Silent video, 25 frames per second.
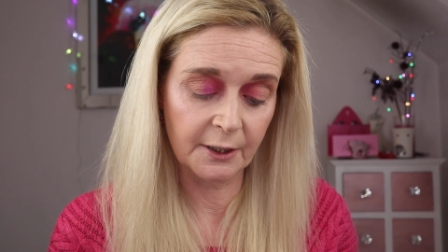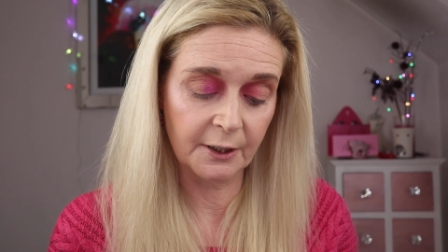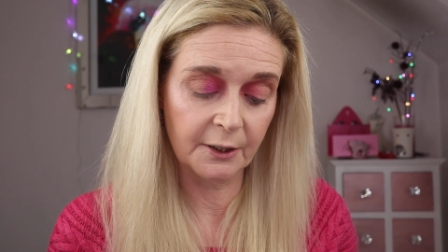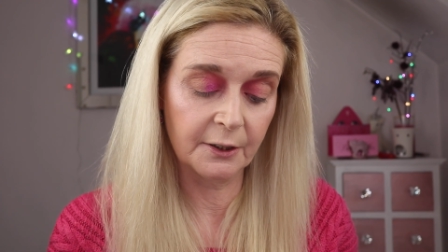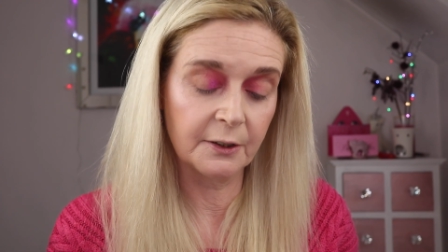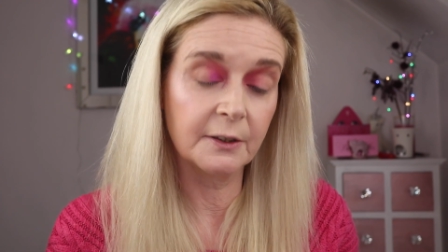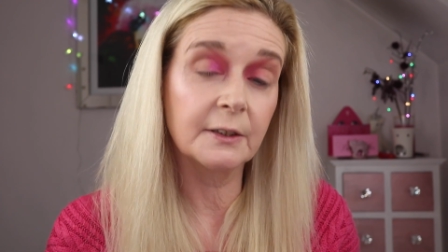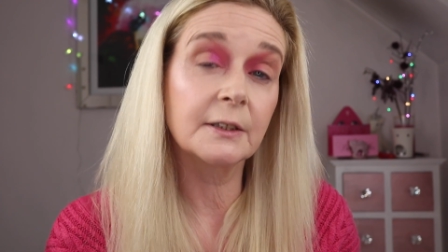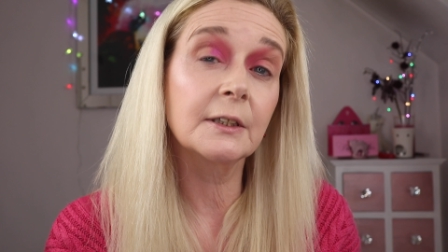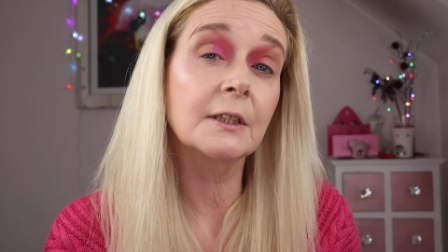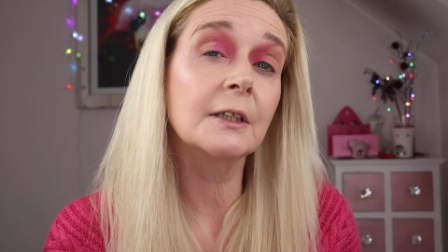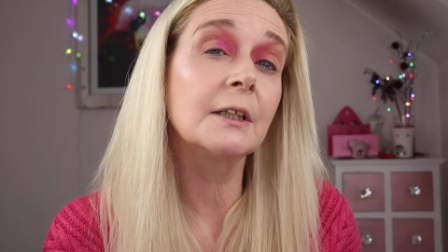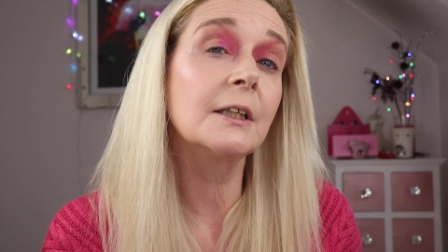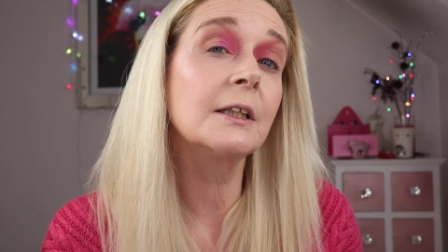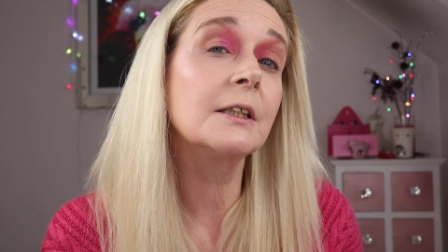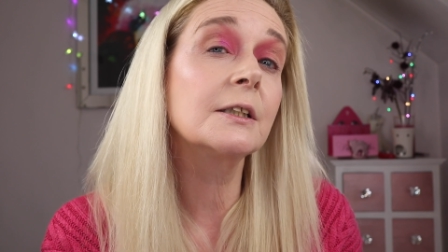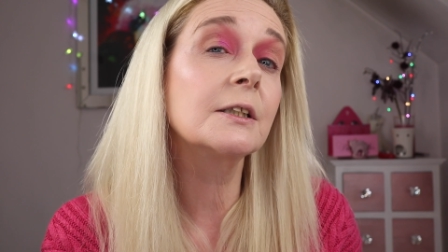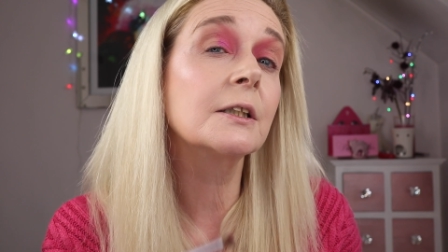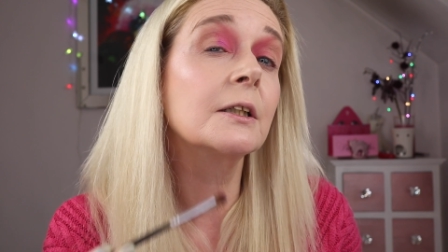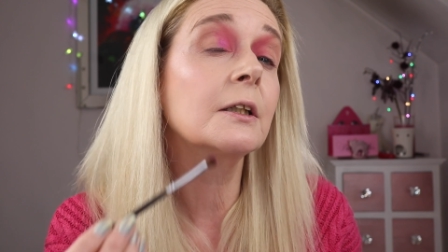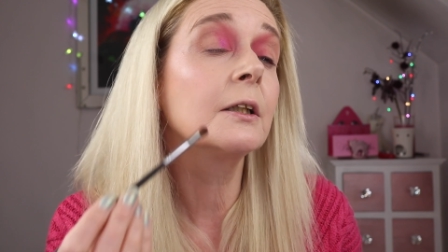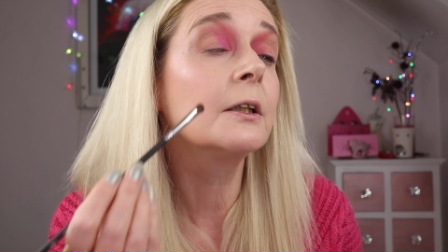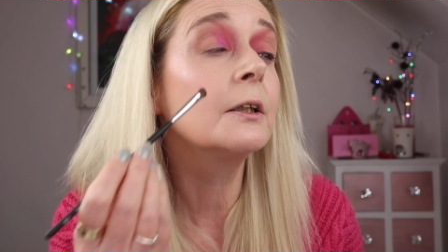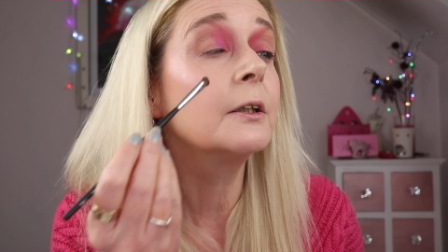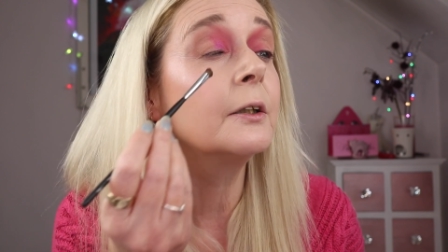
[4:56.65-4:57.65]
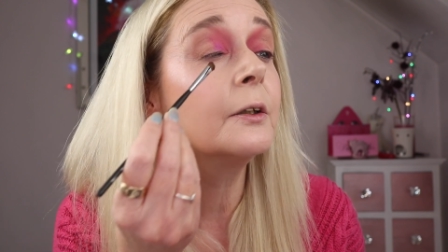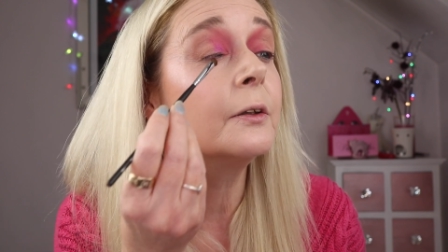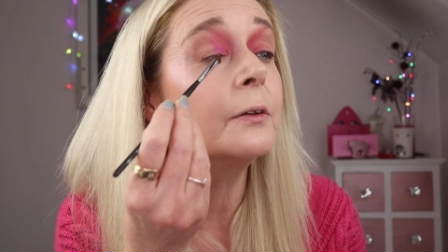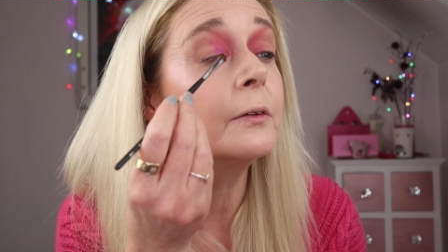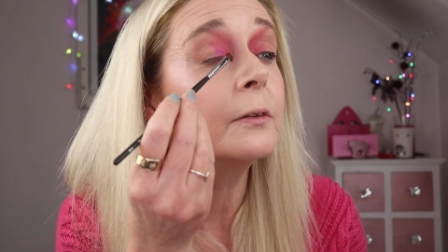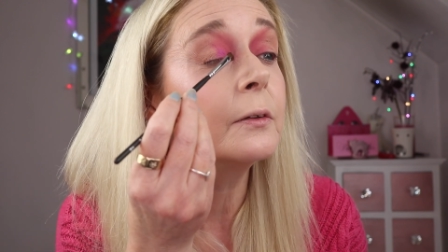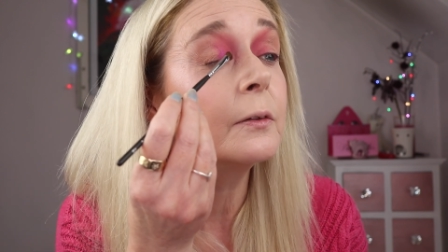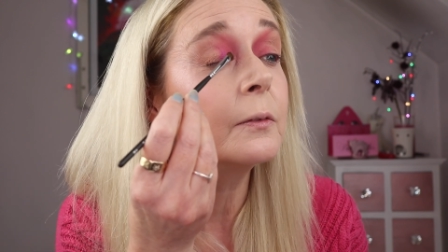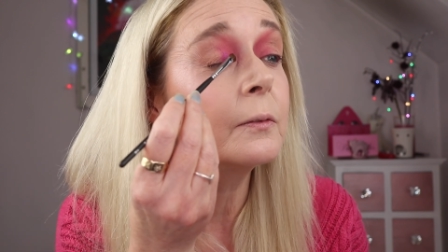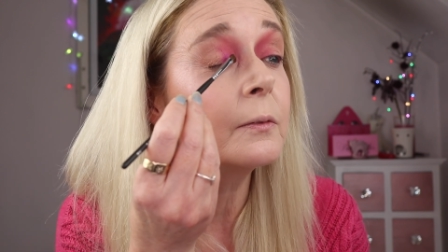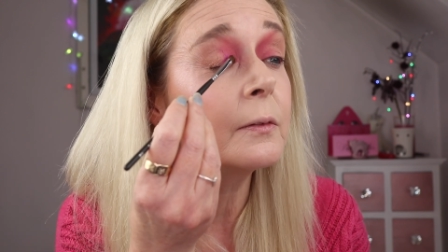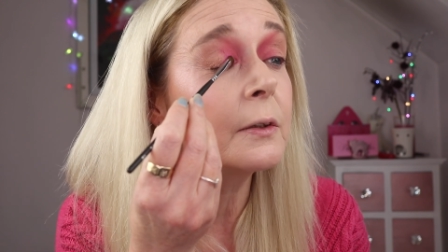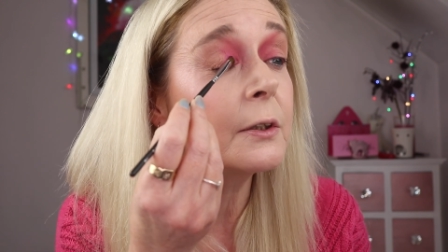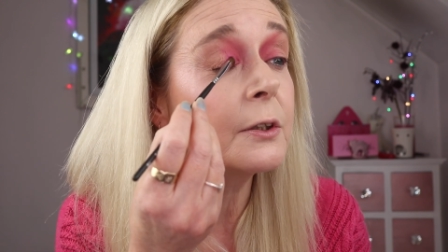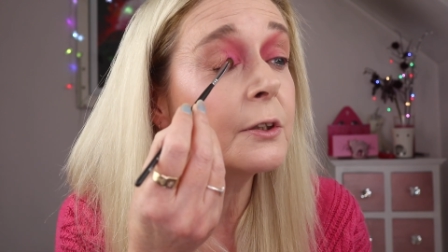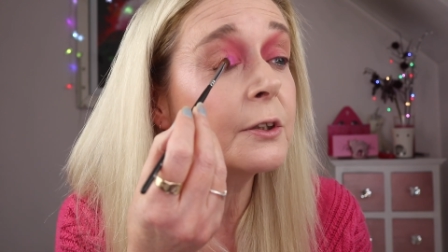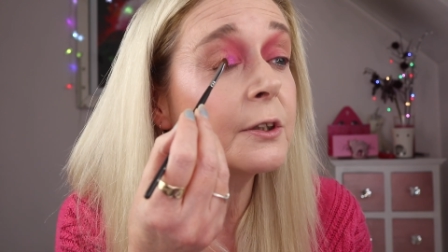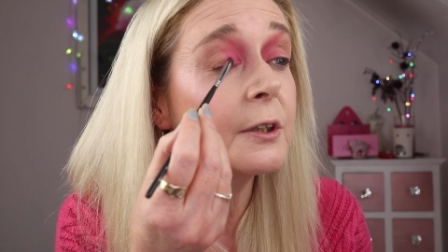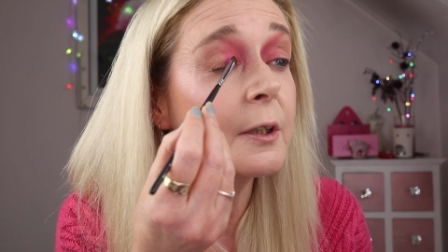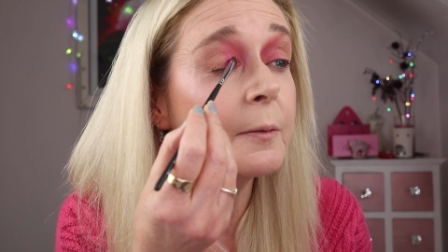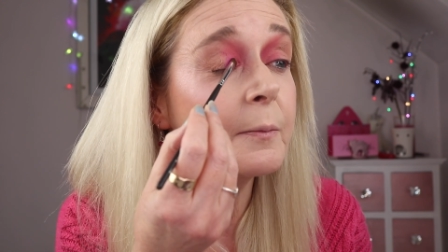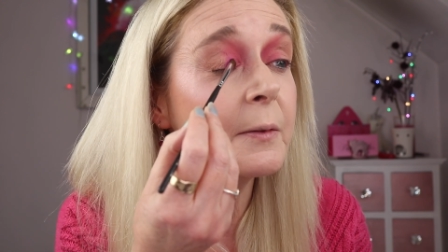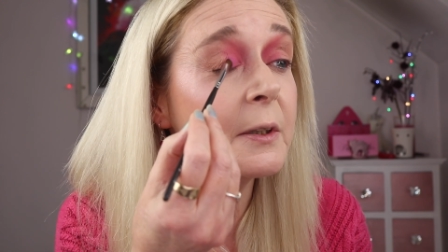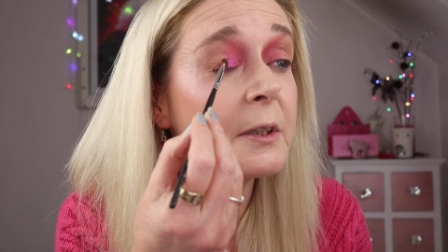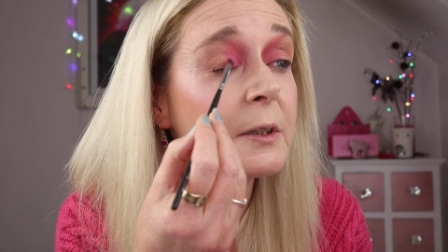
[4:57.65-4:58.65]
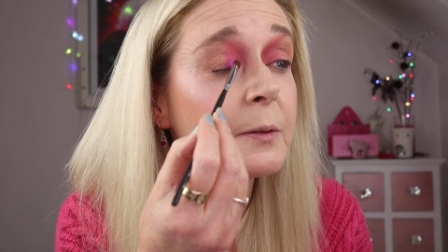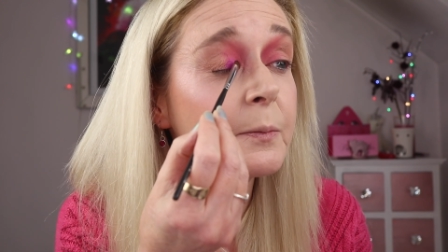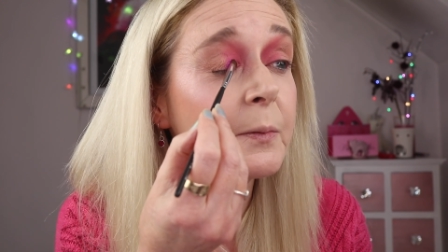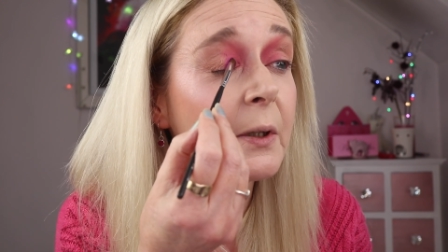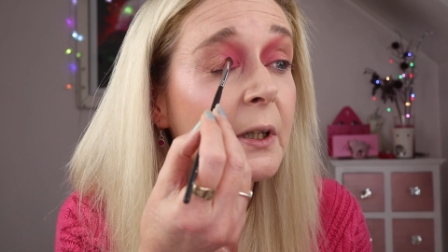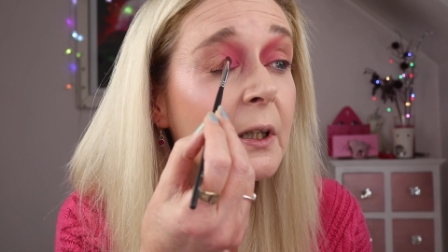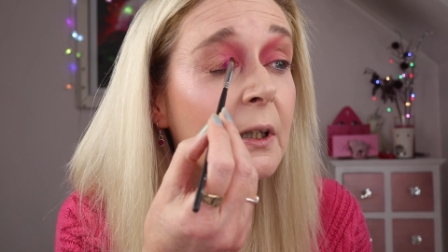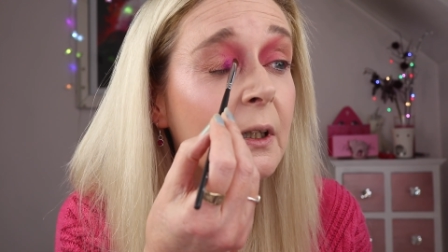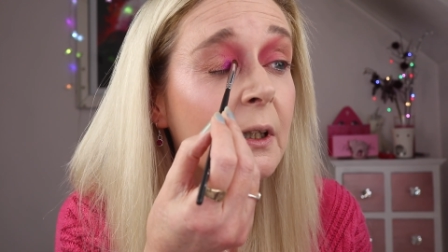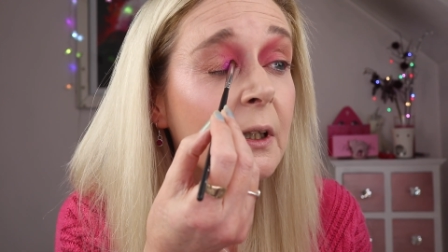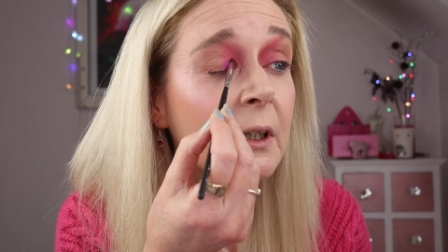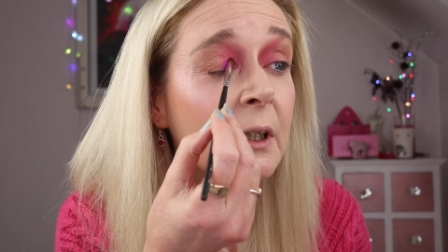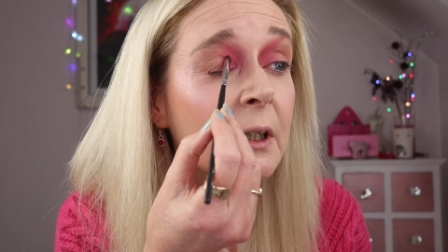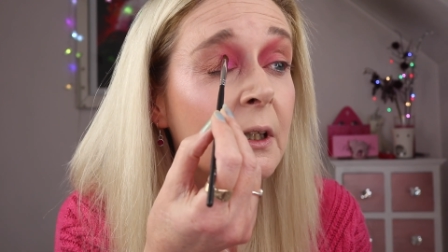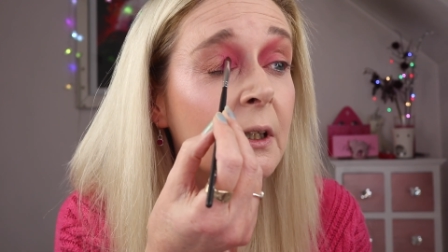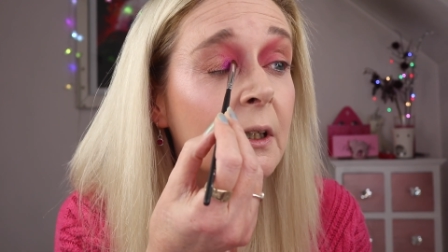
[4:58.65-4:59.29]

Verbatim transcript: use glitter glue with shimmers but